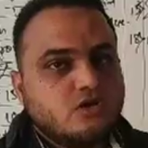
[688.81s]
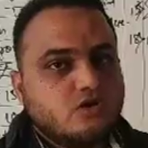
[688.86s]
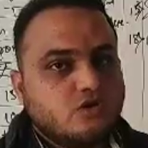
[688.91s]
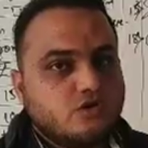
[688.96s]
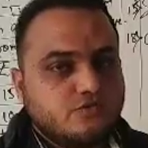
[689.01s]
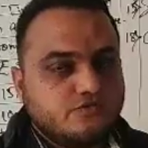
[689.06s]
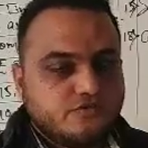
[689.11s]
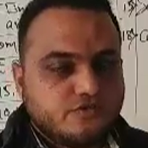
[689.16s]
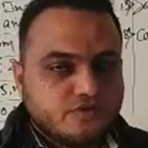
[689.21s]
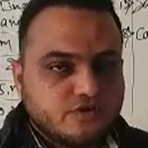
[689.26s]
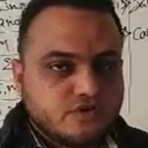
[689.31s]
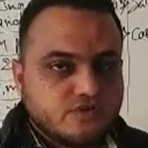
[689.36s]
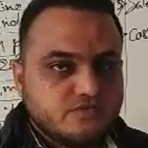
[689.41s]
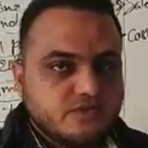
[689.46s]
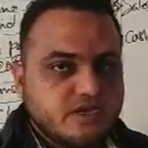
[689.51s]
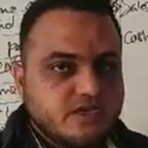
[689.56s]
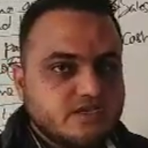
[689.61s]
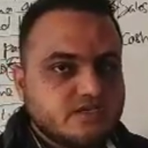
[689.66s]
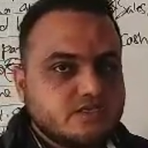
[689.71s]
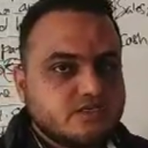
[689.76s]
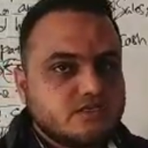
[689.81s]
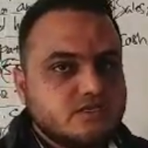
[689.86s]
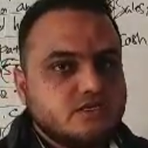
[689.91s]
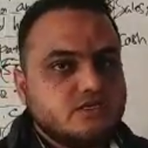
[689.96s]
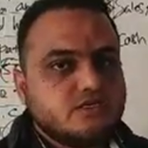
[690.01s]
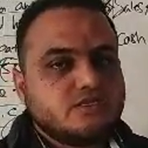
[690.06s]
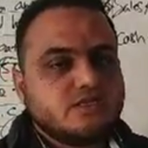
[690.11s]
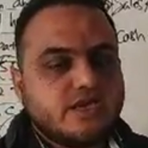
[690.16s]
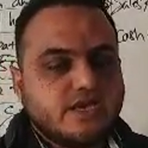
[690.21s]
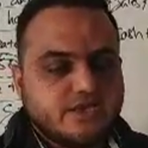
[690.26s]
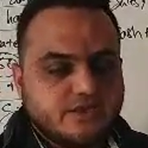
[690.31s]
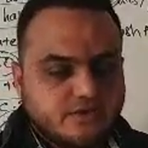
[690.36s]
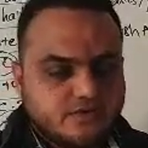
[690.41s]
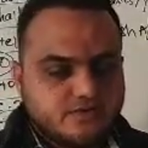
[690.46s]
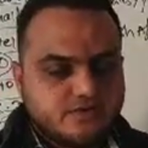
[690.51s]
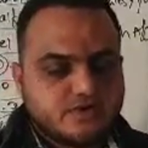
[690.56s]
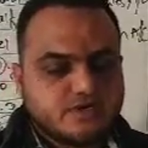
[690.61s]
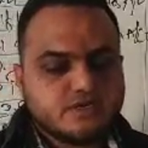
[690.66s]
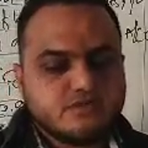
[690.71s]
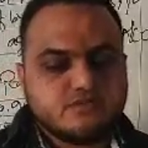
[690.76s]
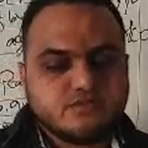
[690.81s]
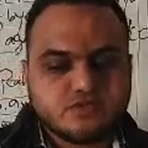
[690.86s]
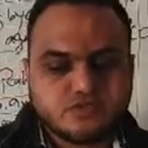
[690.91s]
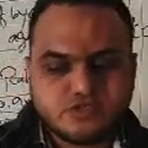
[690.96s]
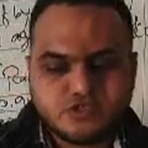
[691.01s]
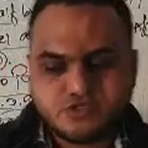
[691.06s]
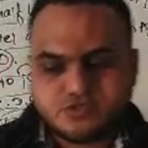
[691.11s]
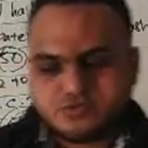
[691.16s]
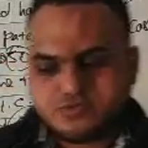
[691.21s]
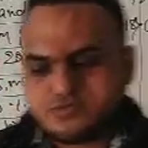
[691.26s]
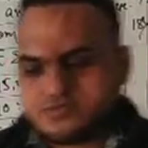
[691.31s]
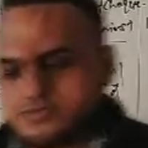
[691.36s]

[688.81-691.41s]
Hope for the best. Thank you very much.